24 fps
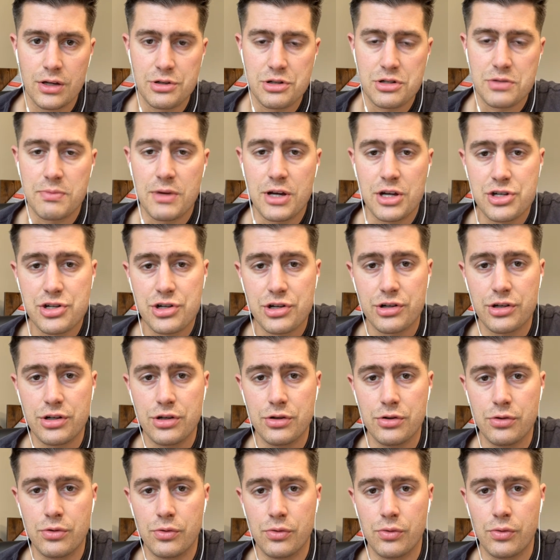just make sure
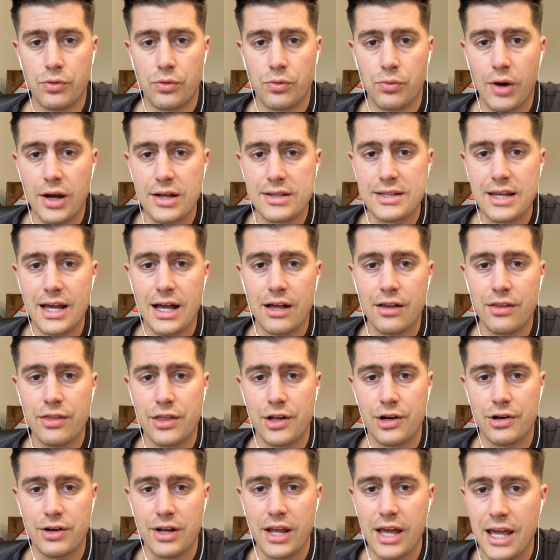you write down
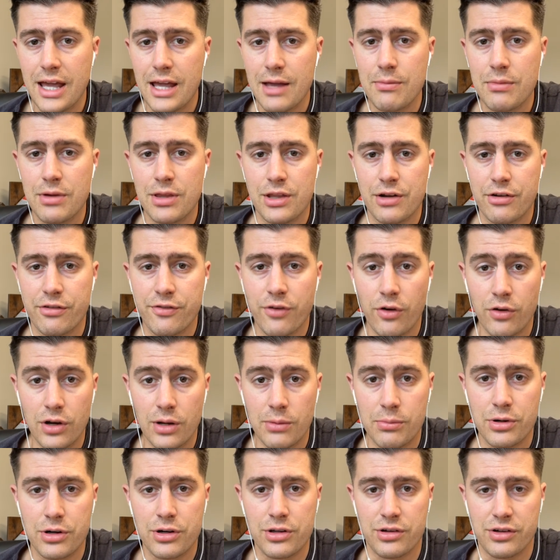their name and their phone
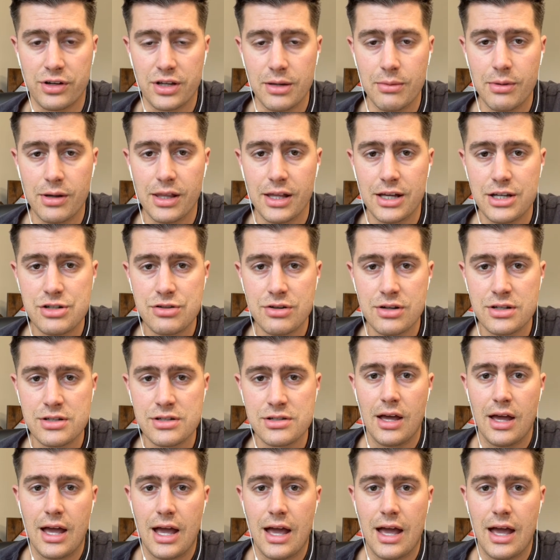number and their email address.